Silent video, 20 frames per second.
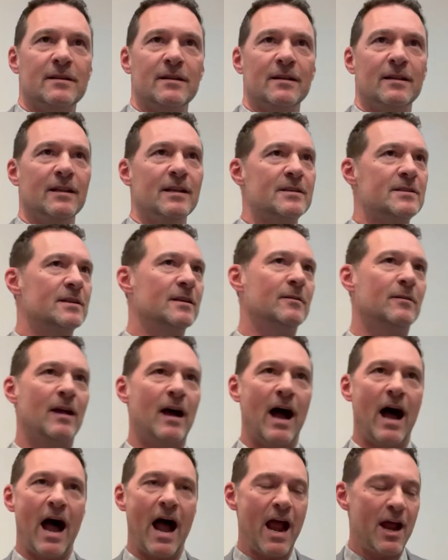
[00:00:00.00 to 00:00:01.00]
listen,
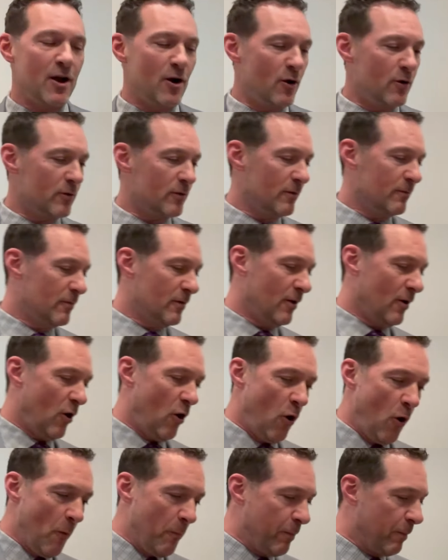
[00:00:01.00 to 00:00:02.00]
I don't
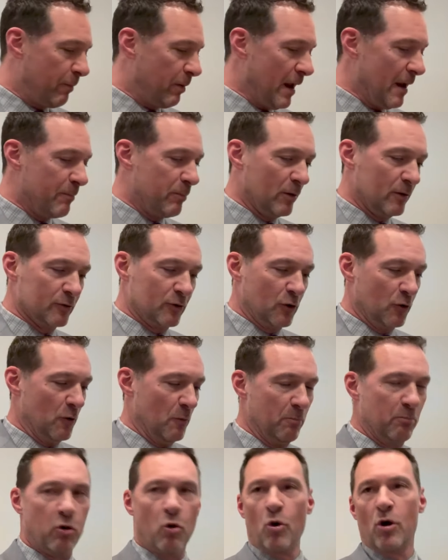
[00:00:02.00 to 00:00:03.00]
hope people do
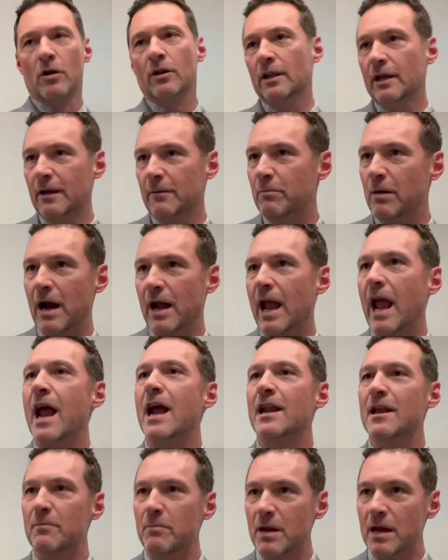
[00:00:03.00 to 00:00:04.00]
poorly by
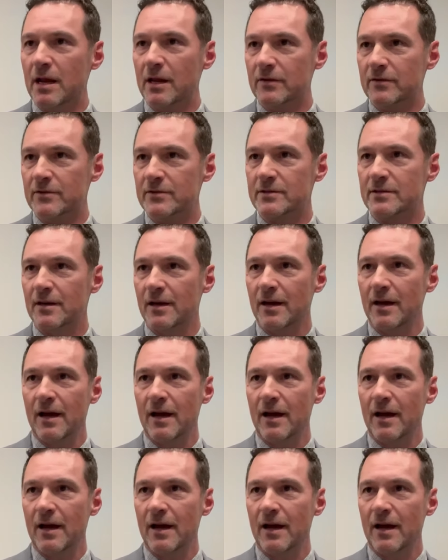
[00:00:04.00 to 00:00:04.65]
any means.